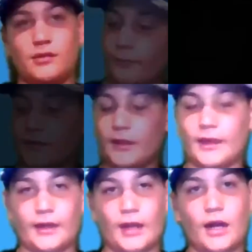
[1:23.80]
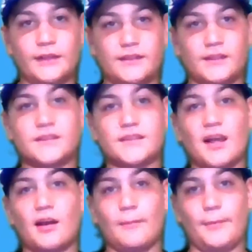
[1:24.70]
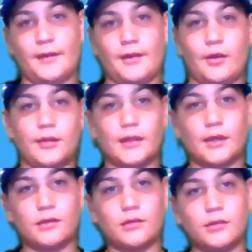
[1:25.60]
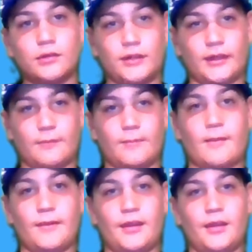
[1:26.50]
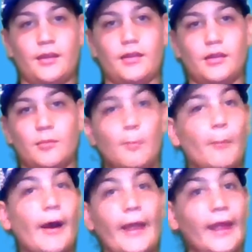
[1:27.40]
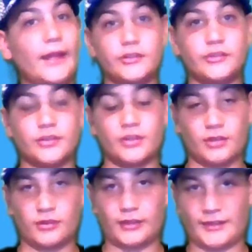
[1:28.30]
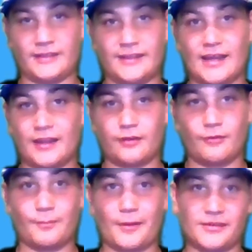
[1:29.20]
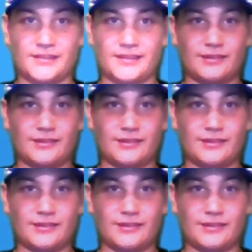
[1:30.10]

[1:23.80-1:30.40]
was it like hard to start a bit earlier? Like maybe my age, like your dad or parents didn't